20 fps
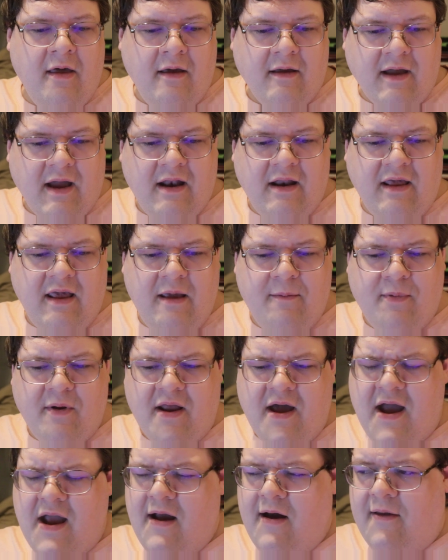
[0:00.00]
kind of keep
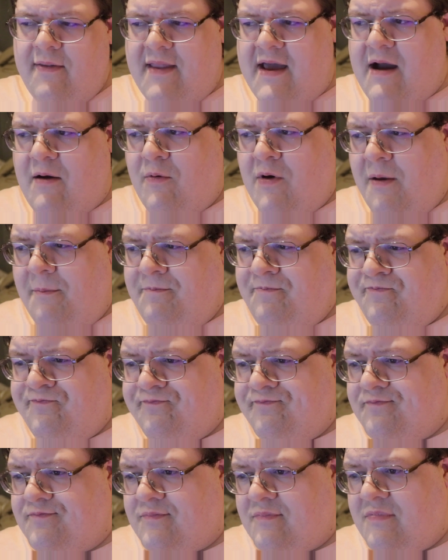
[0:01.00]
an eye on that one
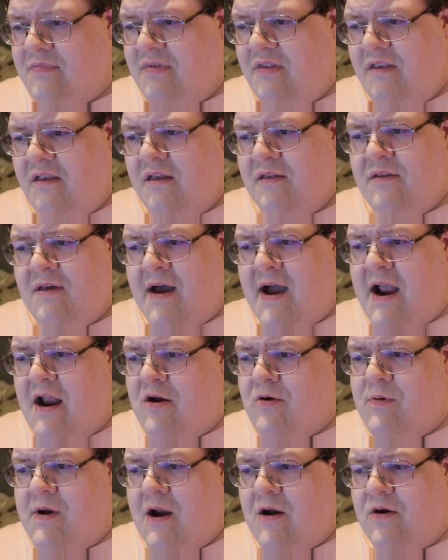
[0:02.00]
the
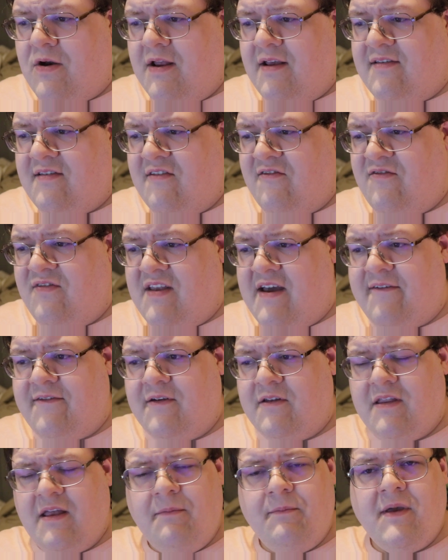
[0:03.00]
higher rarities have
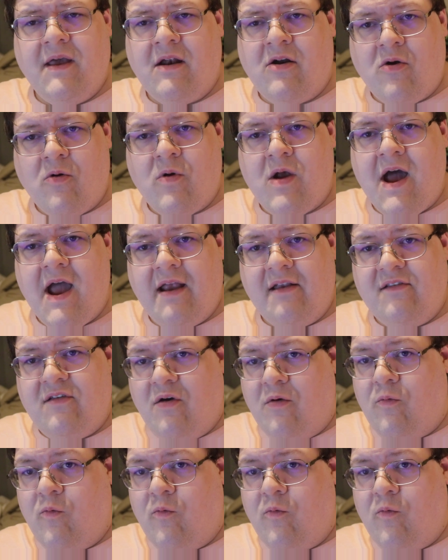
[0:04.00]
definitely been a ride to